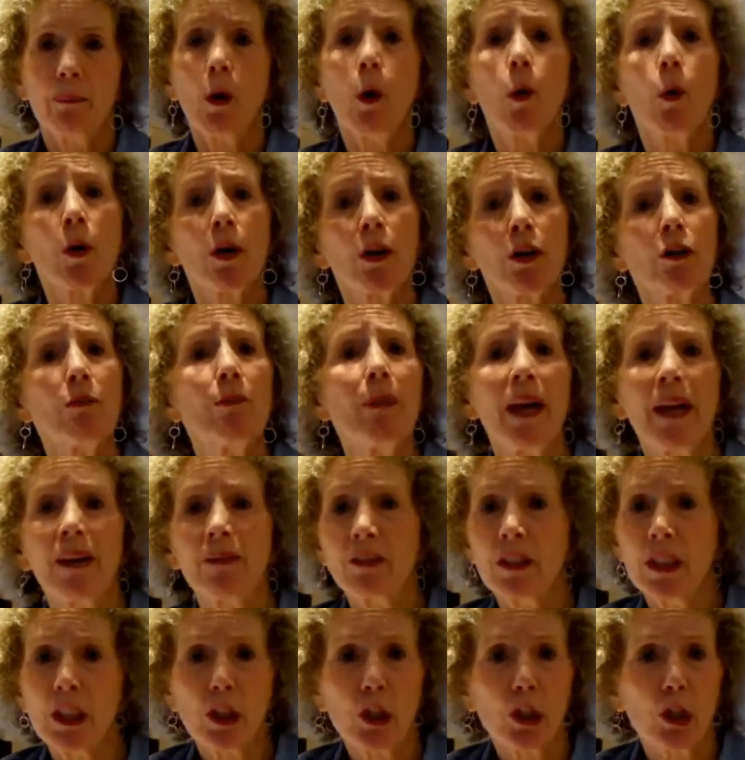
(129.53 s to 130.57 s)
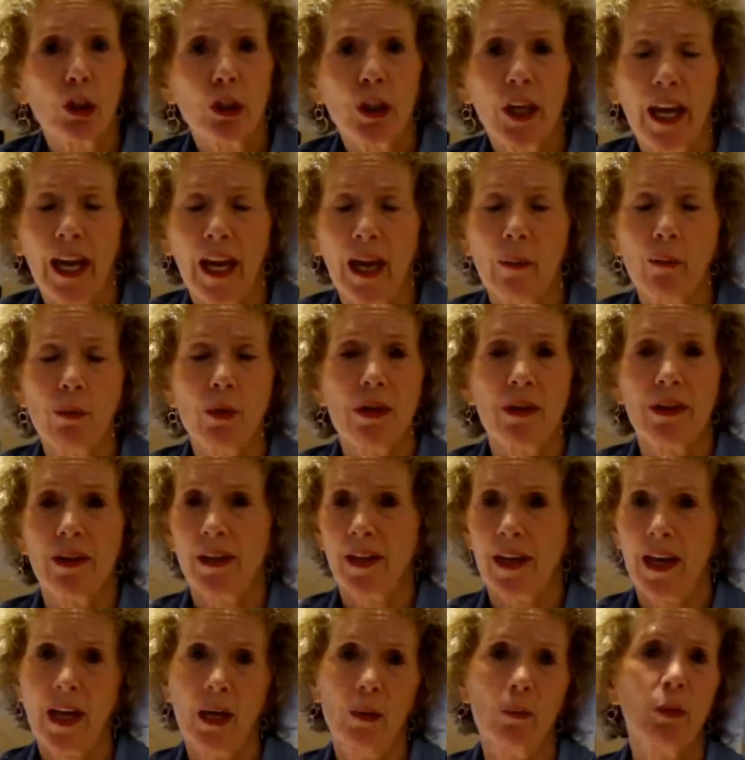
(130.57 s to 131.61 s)
Or you may have a digital camera that
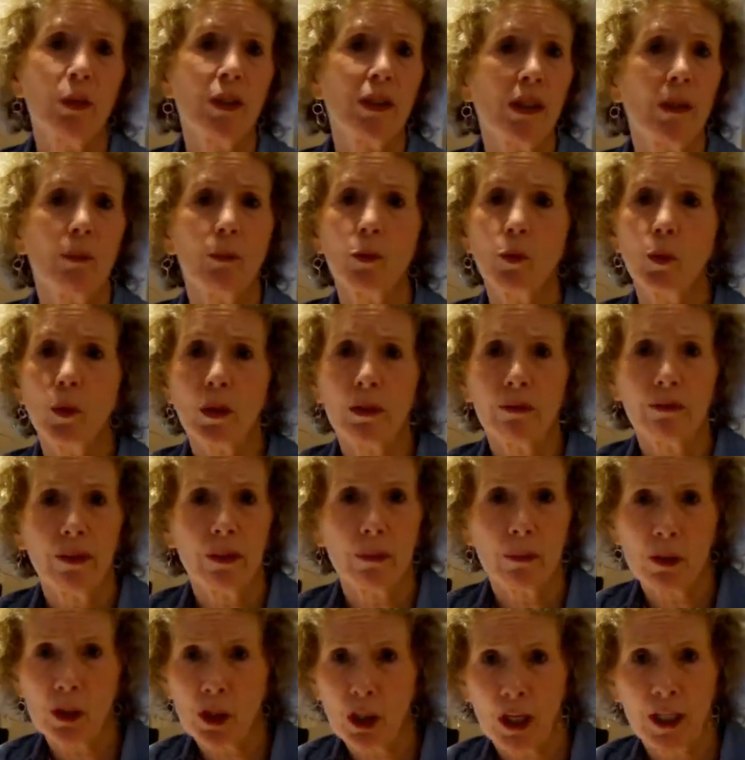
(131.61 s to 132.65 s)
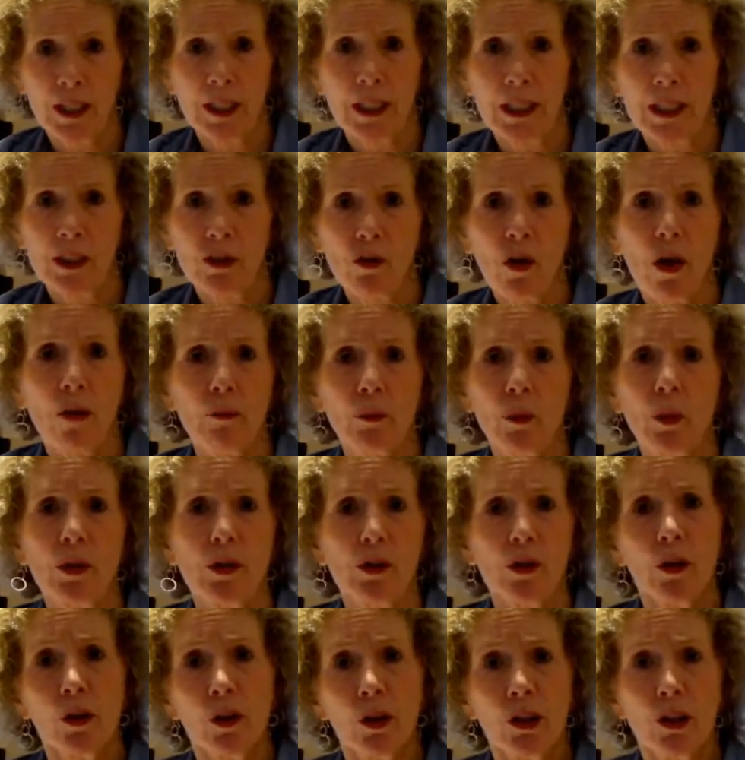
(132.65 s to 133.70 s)
came with some sort of image editing software.
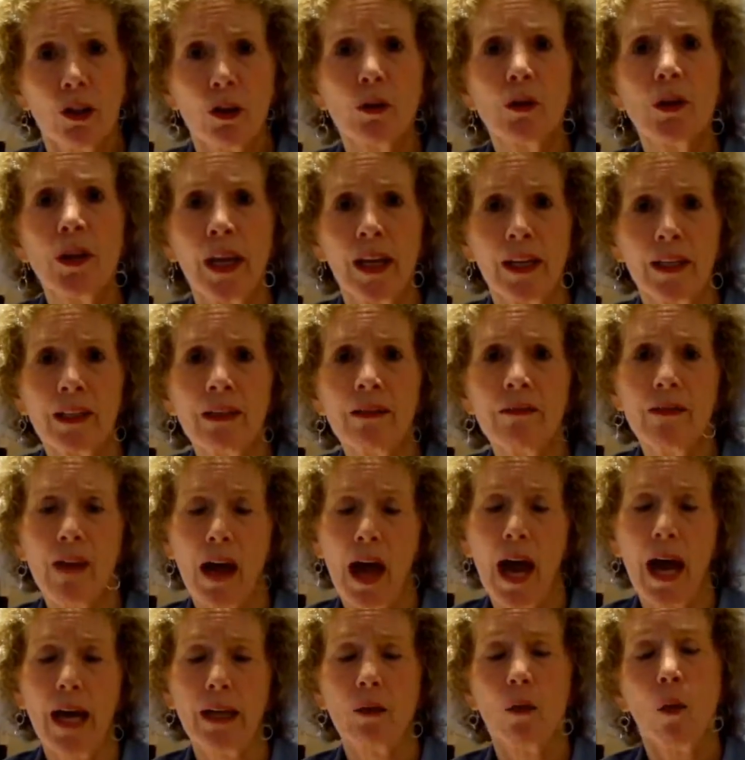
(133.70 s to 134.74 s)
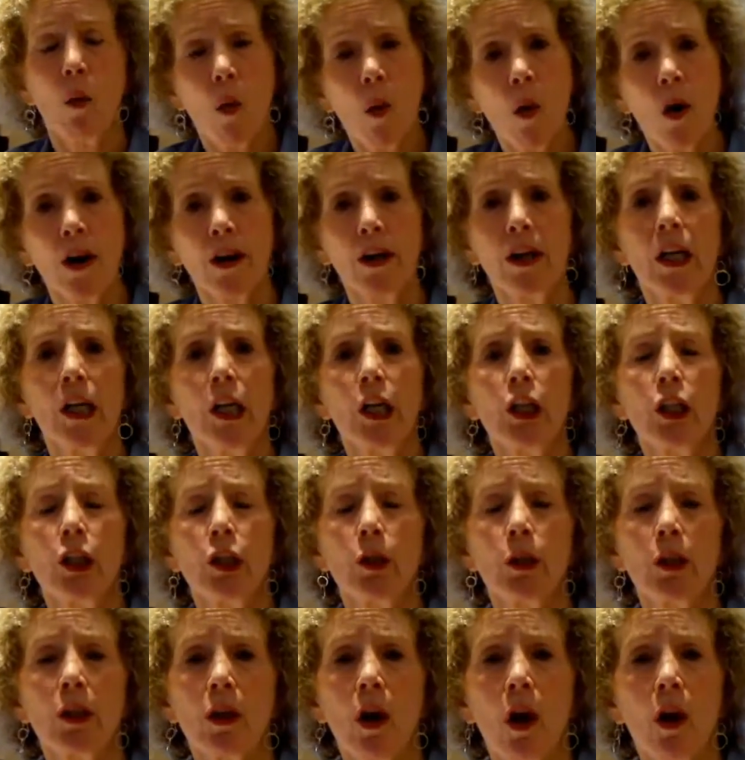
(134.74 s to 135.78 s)
So you can use any of that. Or
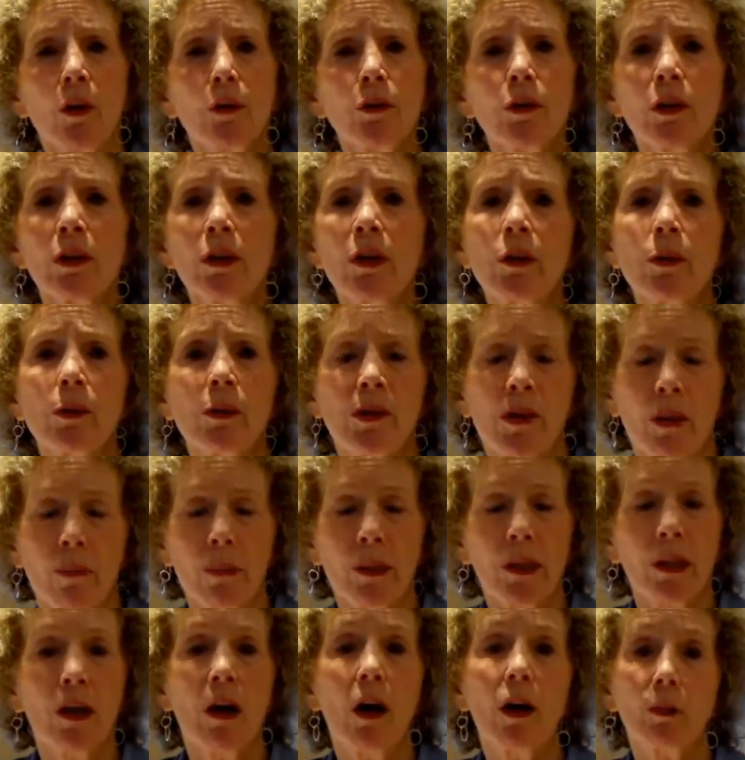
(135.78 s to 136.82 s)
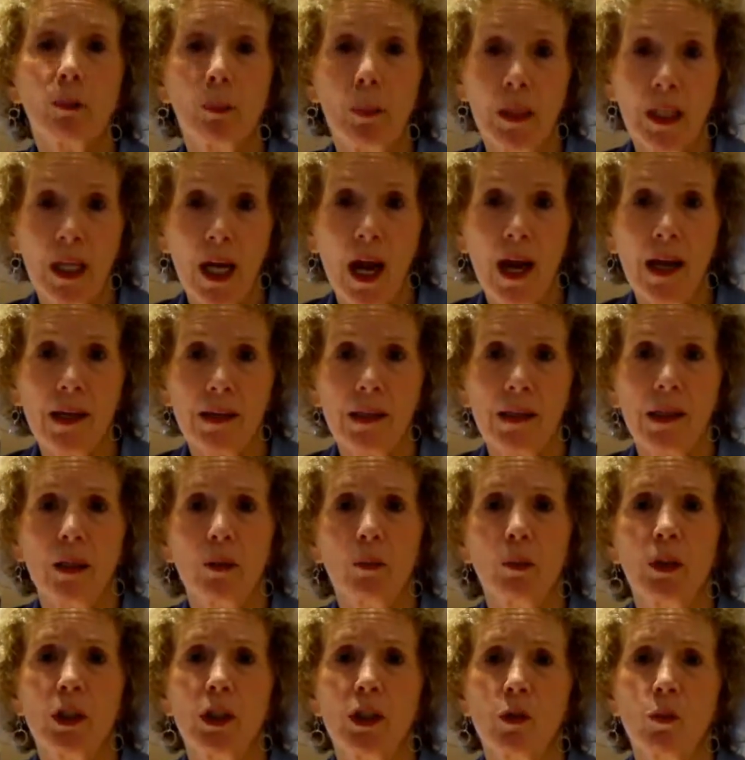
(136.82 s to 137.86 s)
you could also use something called
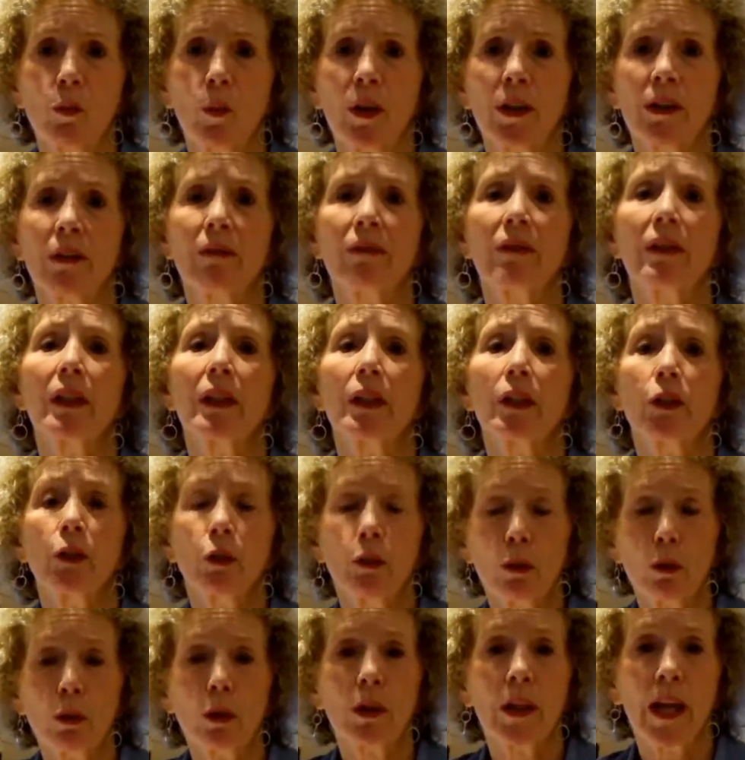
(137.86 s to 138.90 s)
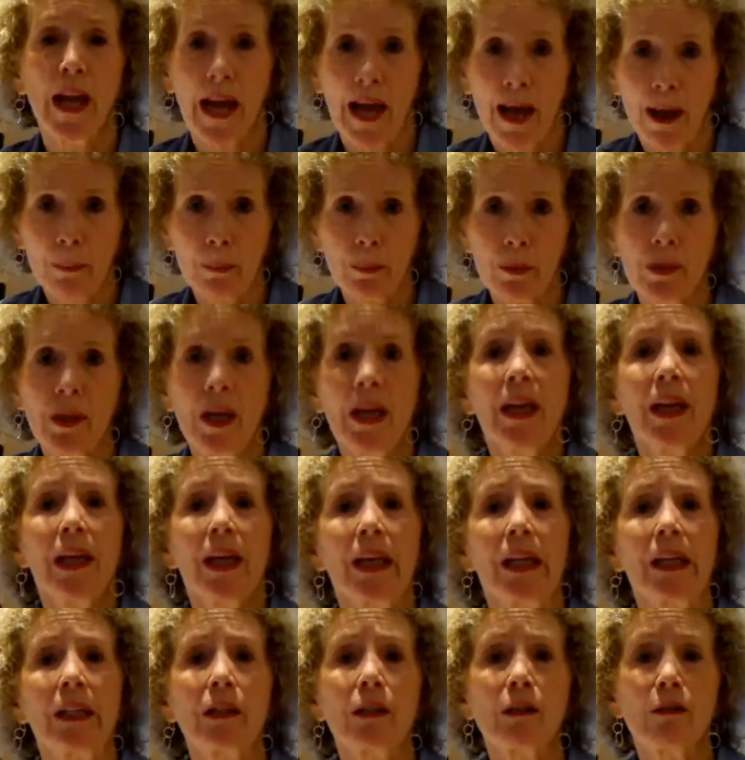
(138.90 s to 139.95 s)
Picasa, which is one of the Google apps.
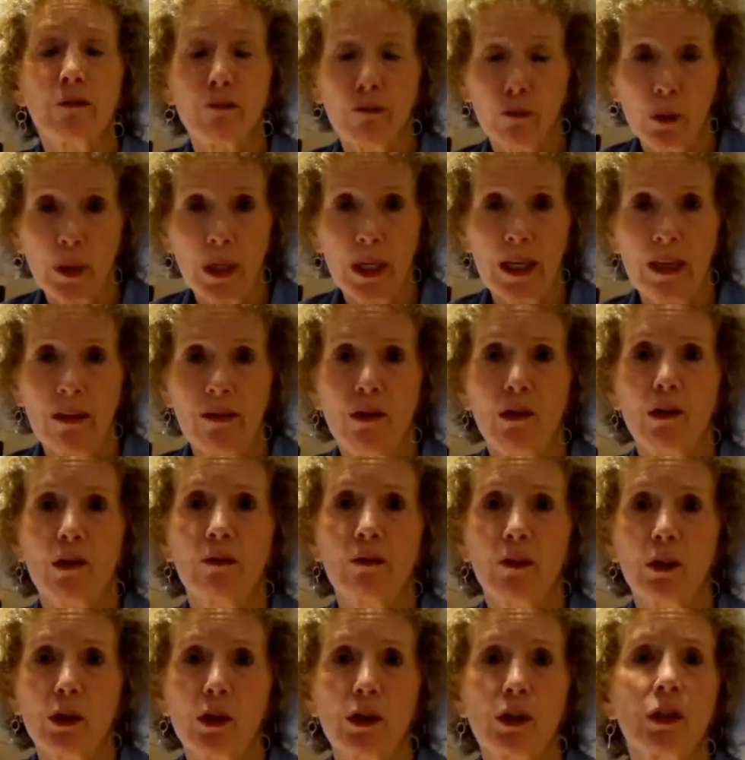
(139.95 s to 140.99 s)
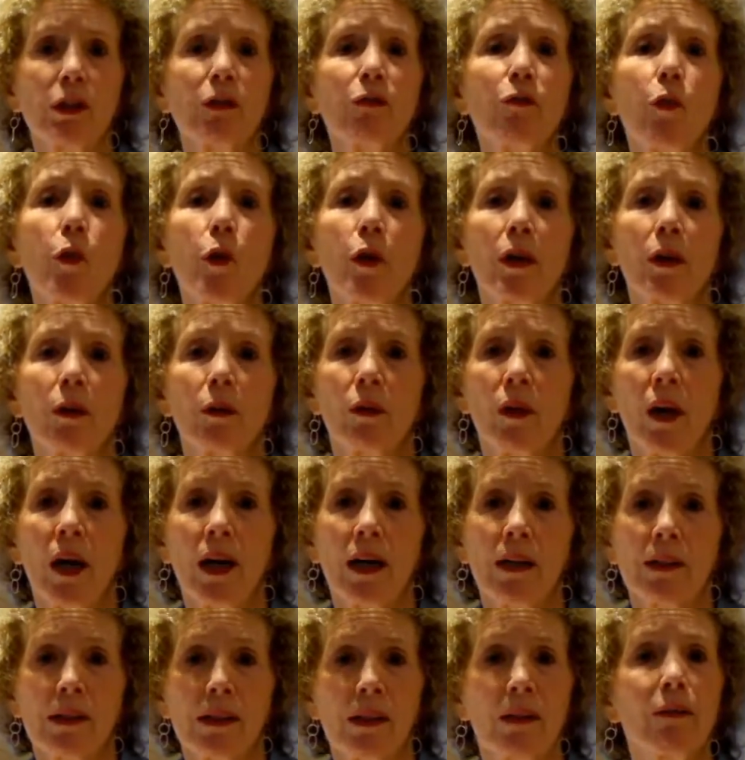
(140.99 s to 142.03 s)
It's free. There are versions for
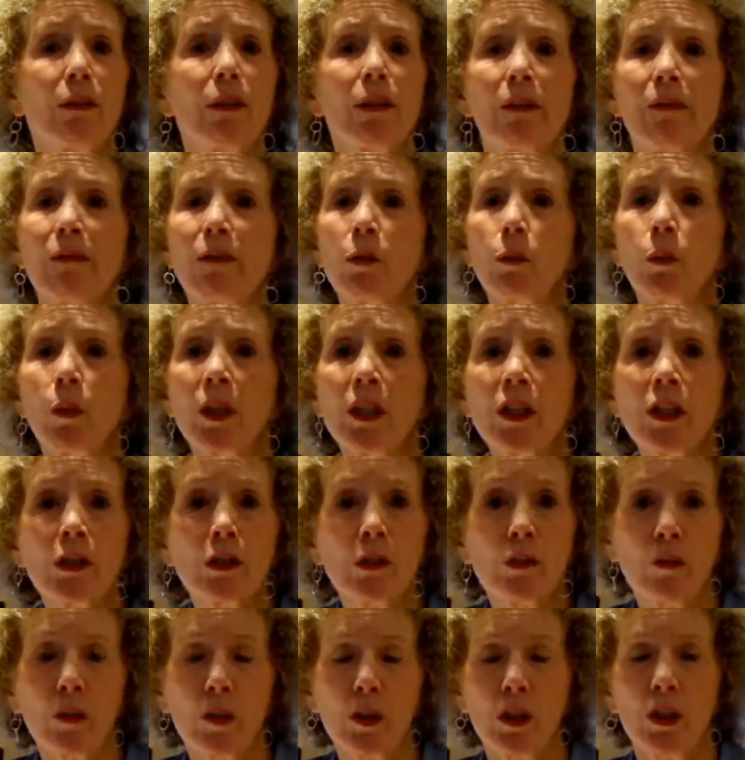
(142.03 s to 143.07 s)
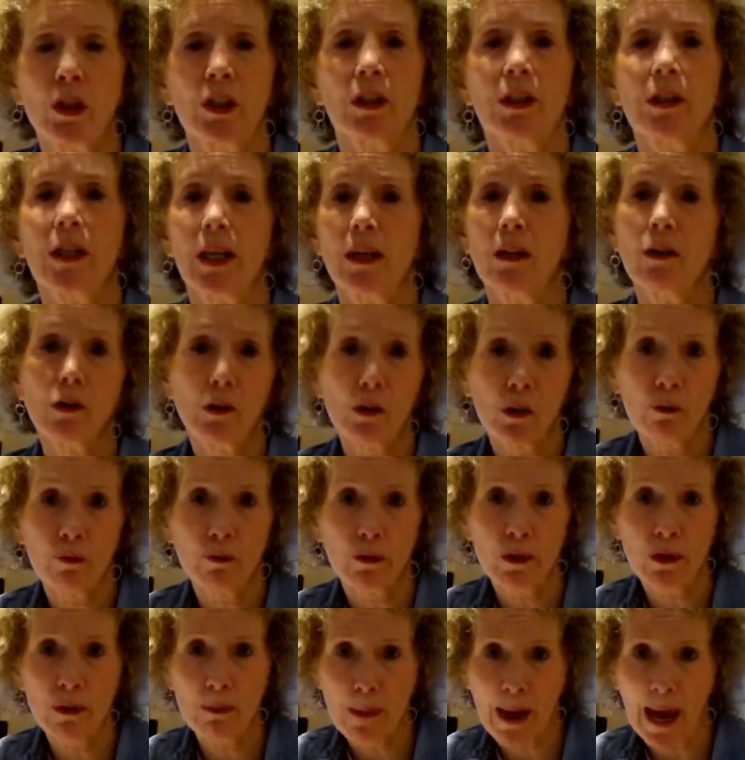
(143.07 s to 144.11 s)
several of the Windows versions and also
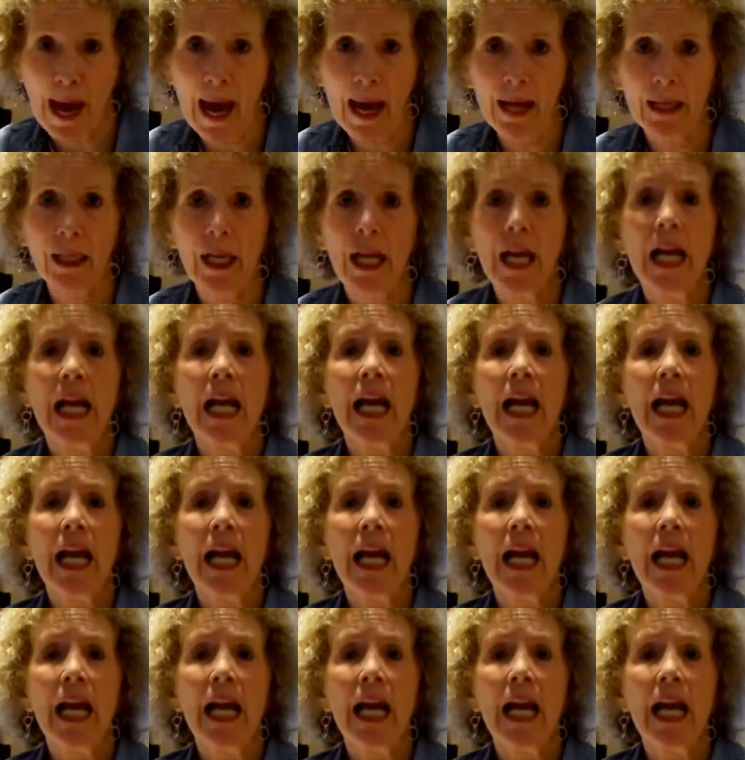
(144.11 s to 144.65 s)
for the Mac.